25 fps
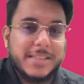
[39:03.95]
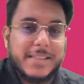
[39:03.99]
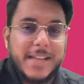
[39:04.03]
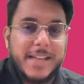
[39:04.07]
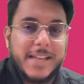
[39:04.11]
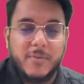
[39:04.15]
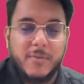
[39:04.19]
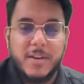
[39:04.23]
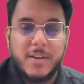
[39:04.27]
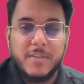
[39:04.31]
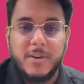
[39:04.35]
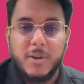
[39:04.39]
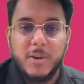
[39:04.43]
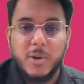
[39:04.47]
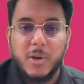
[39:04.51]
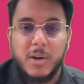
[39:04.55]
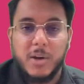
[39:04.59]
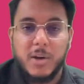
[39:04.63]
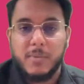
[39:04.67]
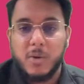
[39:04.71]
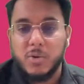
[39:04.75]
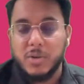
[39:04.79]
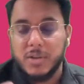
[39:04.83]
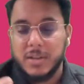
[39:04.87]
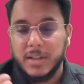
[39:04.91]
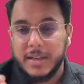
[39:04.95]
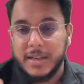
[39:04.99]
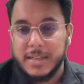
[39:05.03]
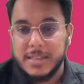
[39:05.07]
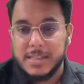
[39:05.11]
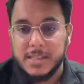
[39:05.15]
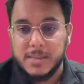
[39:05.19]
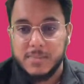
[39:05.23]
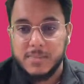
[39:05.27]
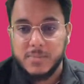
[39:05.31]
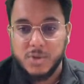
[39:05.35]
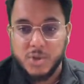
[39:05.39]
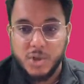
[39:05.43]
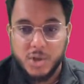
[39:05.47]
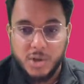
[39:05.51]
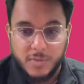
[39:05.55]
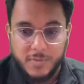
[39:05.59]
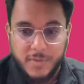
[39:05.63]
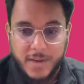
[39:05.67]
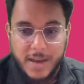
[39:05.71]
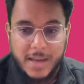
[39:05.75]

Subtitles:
that when we talk about the consumption of